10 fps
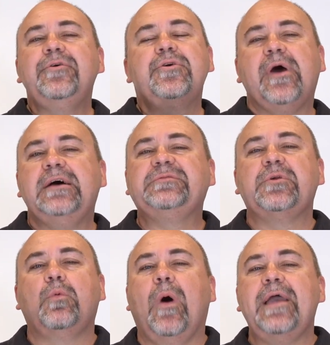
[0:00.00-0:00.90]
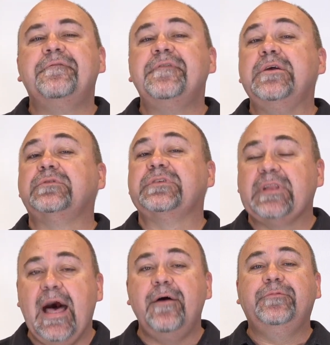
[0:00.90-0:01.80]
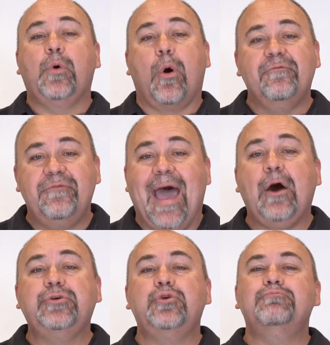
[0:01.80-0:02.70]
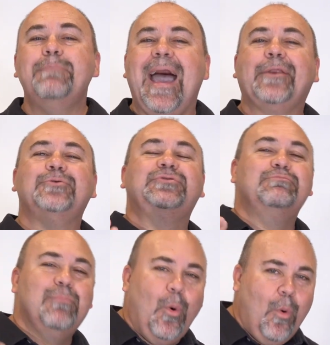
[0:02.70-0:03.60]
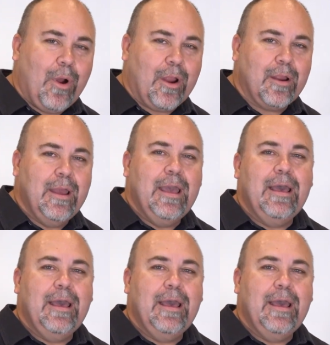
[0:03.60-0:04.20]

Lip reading: your husband or wife feels loved or valued matters more